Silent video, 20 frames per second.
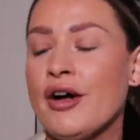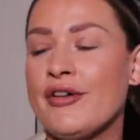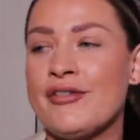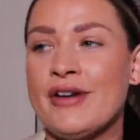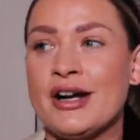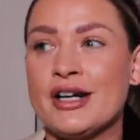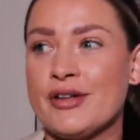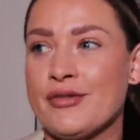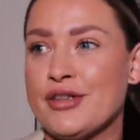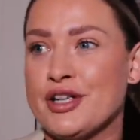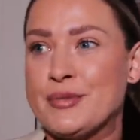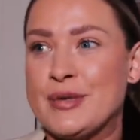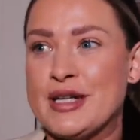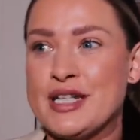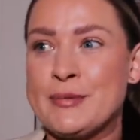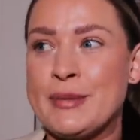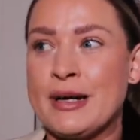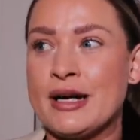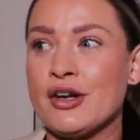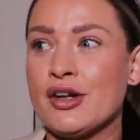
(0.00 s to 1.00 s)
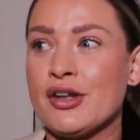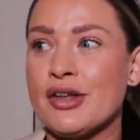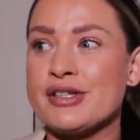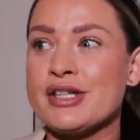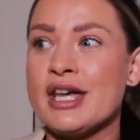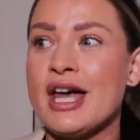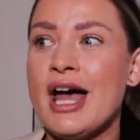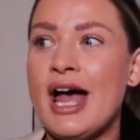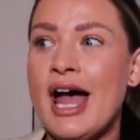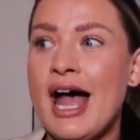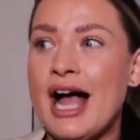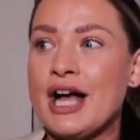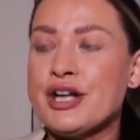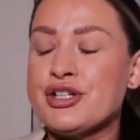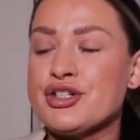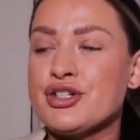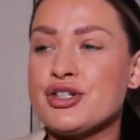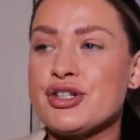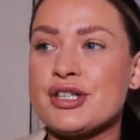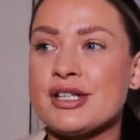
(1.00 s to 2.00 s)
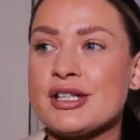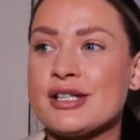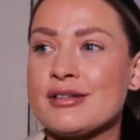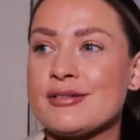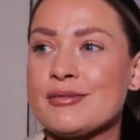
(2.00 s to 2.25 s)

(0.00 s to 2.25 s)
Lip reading: a fan of these Peter Pan collars. I just